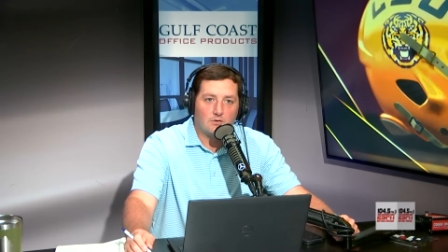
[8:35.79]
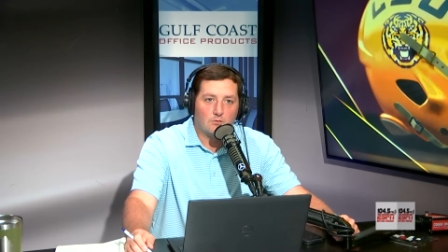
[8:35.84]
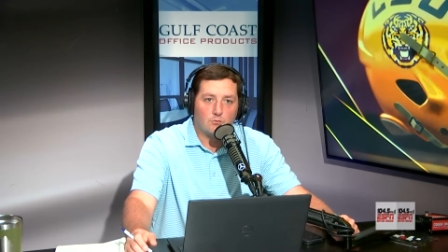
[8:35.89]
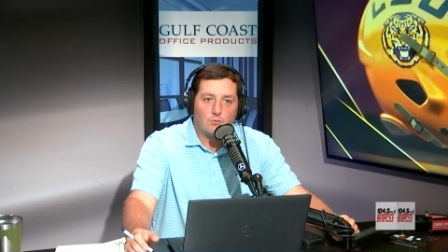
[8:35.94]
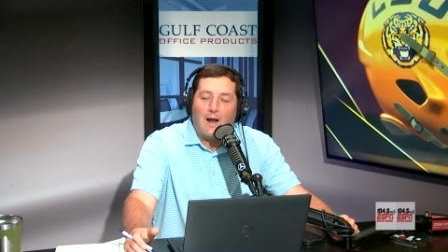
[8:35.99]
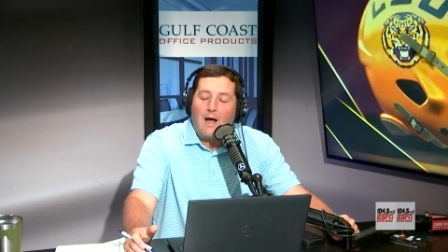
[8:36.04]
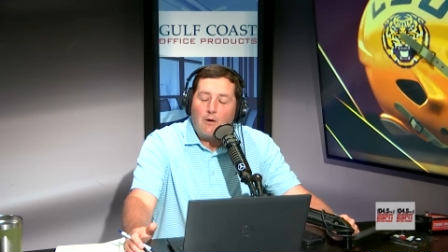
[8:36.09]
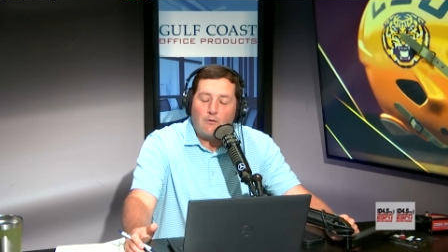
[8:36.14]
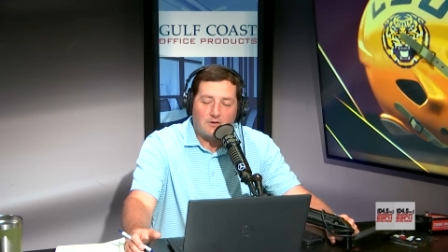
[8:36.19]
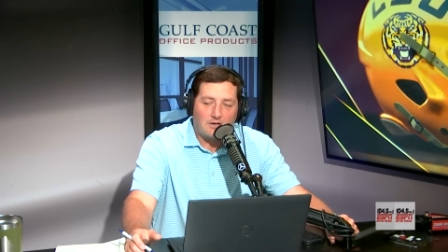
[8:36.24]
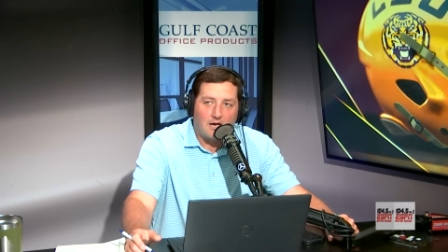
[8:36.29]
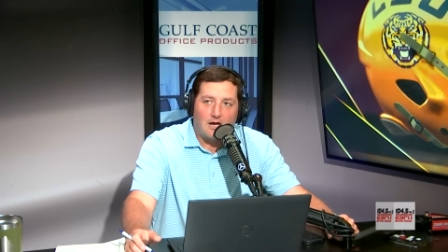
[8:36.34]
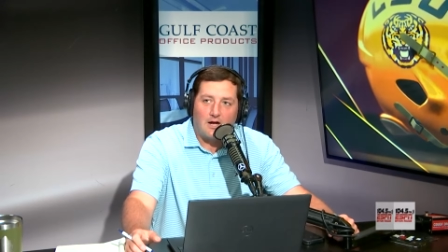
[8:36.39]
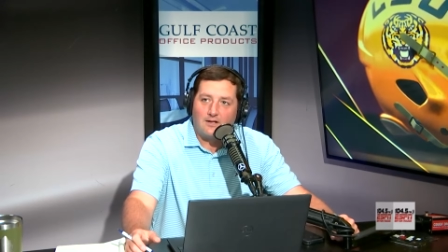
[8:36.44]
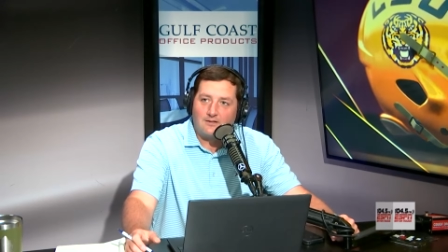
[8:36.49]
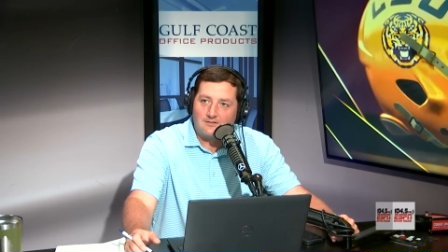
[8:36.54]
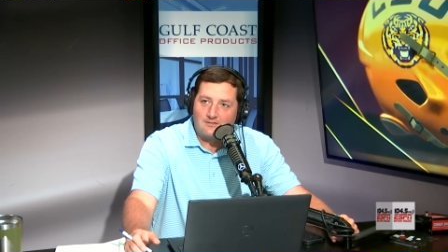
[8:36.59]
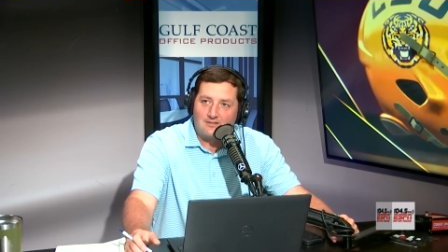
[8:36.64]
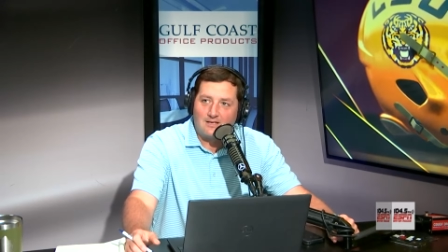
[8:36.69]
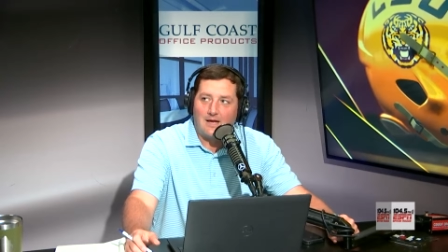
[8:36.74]
route
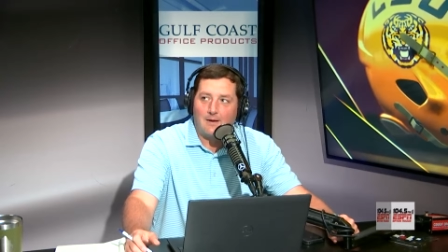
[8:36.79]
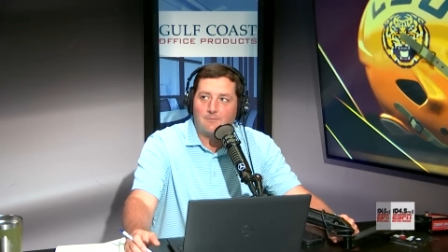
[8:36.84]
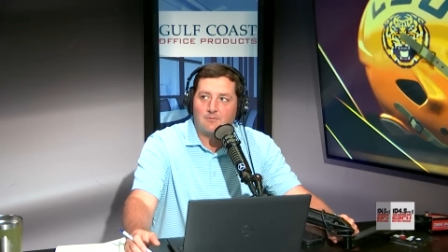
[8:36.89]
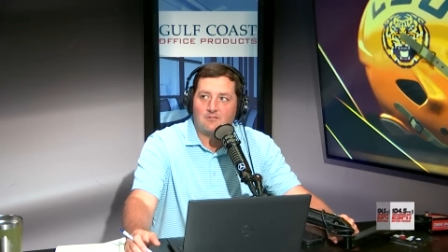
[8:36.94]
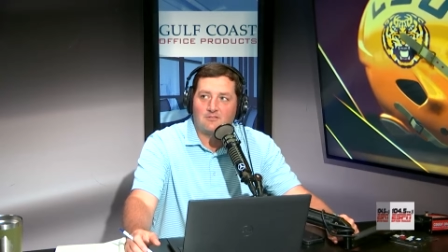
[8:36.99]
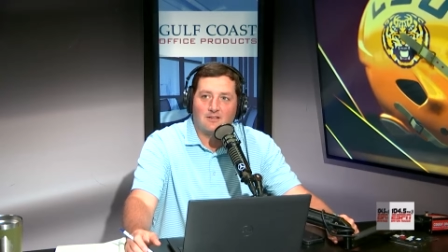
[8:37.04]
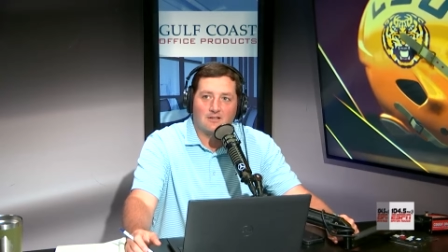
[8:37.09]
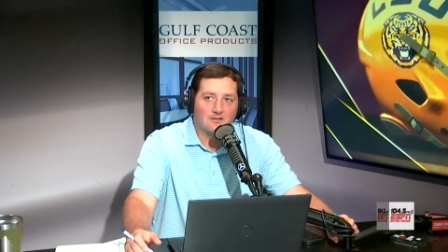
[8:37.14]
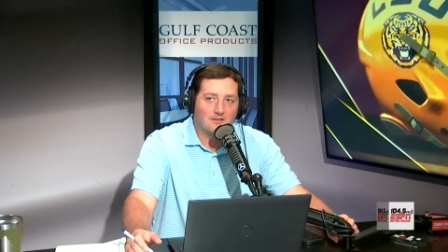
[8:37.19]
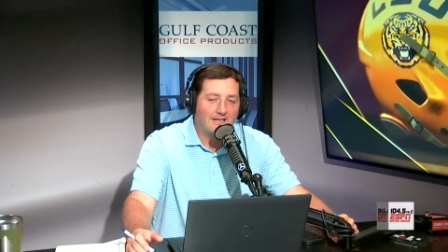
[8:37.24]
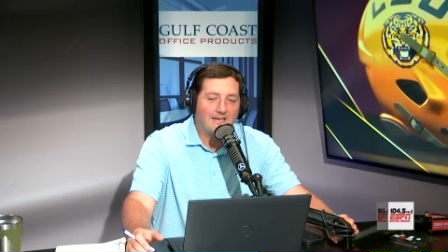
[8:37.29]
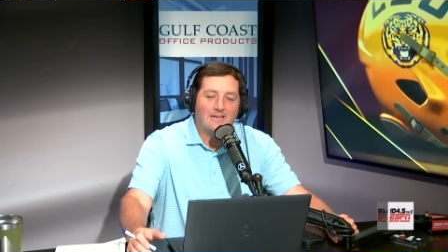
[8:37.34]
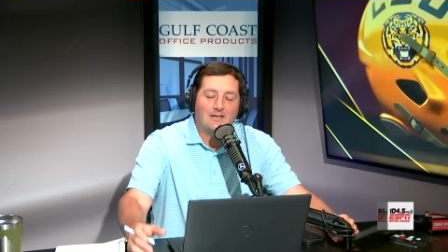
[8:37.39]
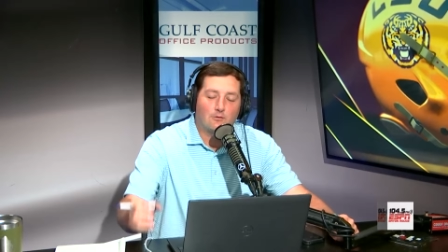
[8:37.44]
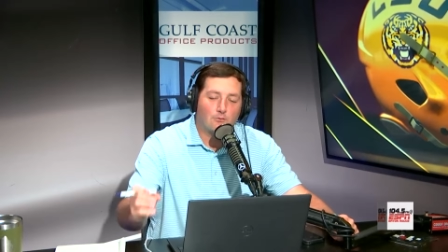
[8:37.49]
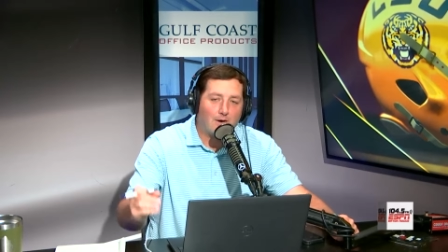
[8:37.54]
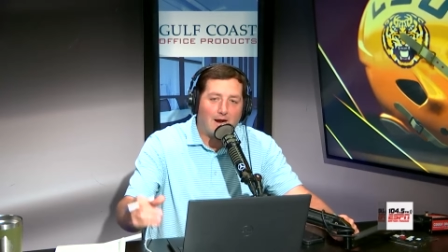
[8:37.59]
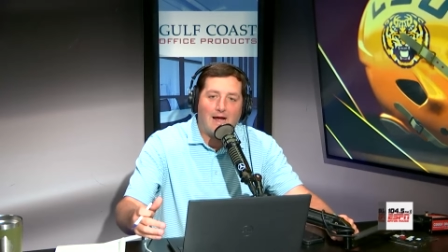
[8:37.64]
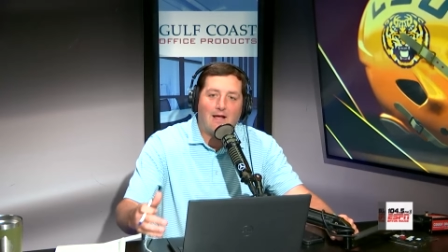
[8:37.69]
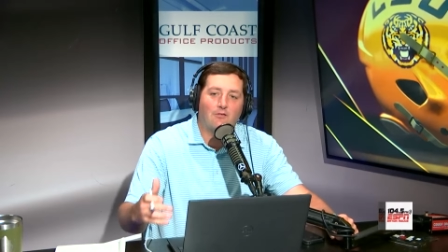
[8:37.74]
concepts that
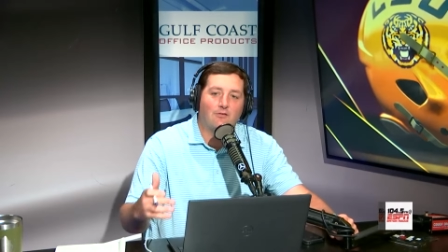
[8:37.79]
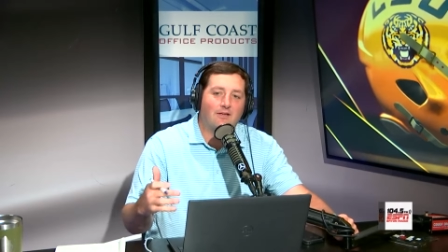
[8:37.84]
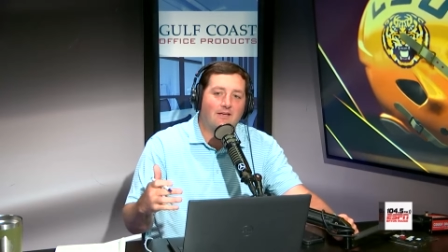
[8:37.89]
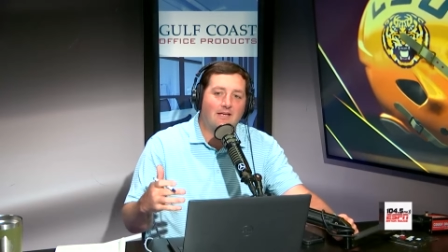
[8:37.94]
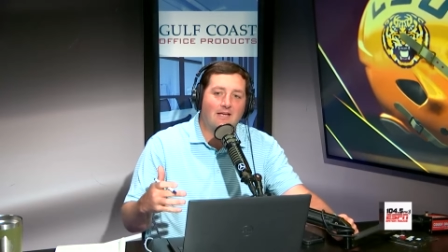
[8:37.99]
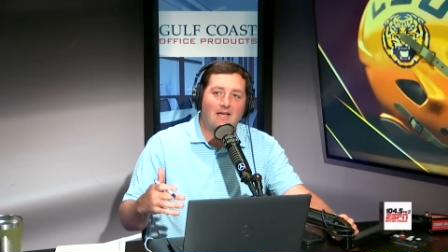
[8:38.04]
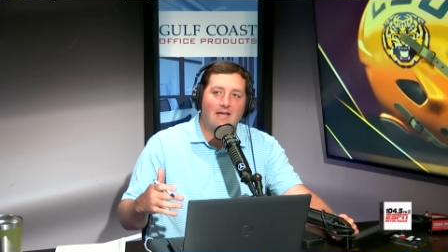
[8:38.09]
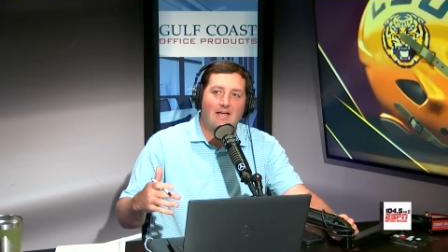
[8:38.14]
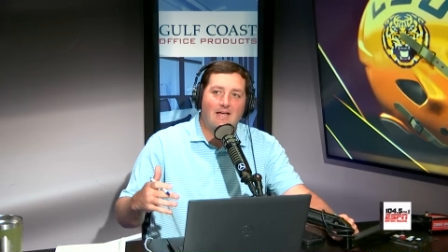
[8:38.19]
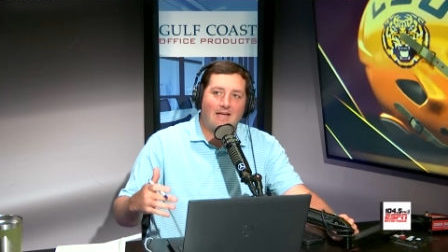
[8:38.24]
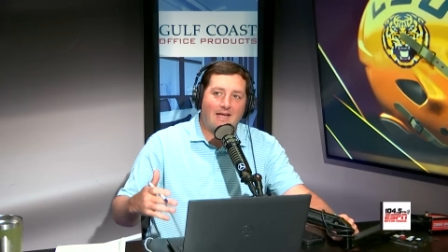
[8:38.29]
Lincoln Riley